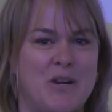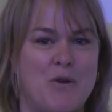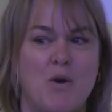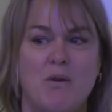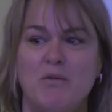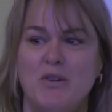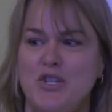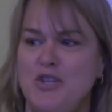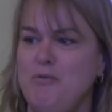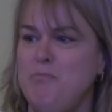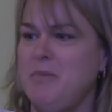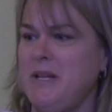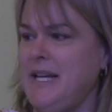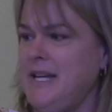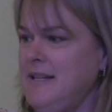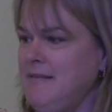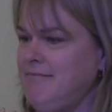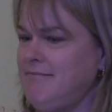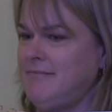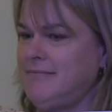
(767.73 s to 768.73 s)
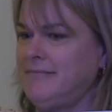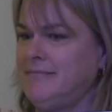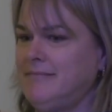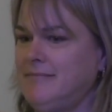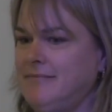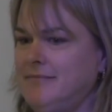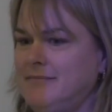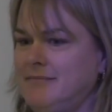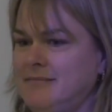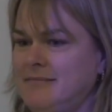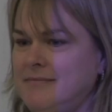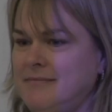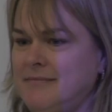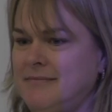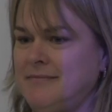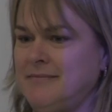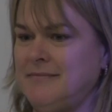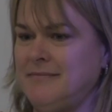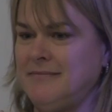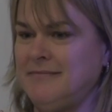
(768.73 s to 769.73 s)
What would you plant? Reminds
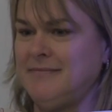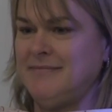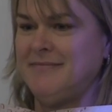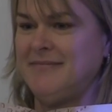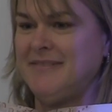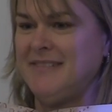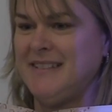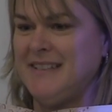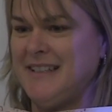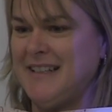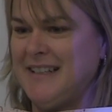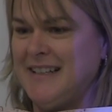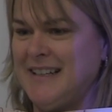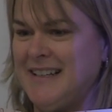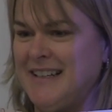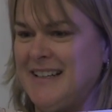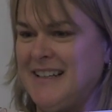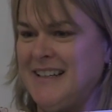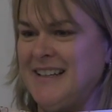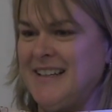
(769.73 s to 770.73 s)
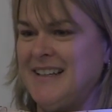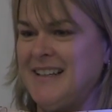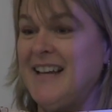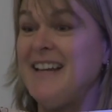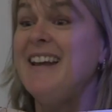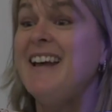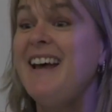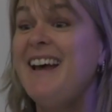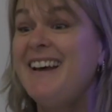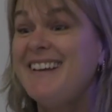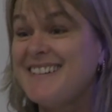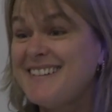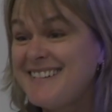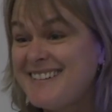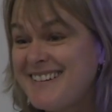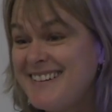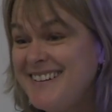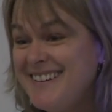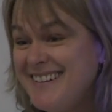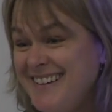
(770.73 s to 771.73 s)
me of bone
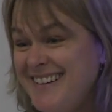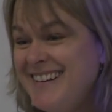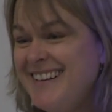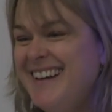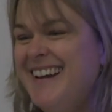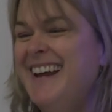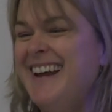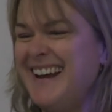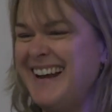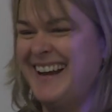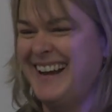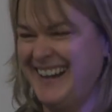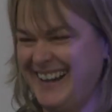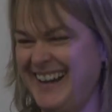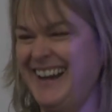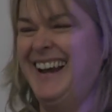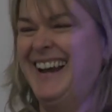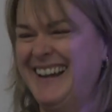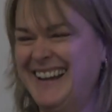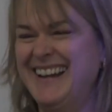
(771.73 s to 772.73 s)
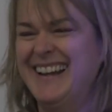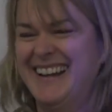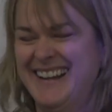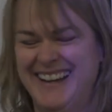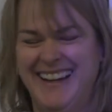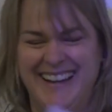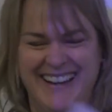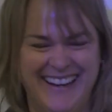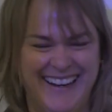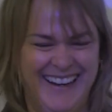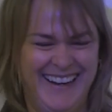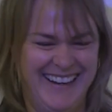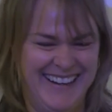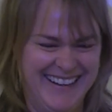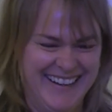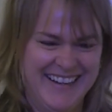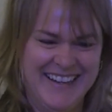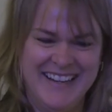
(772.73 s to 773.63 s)
Yes. An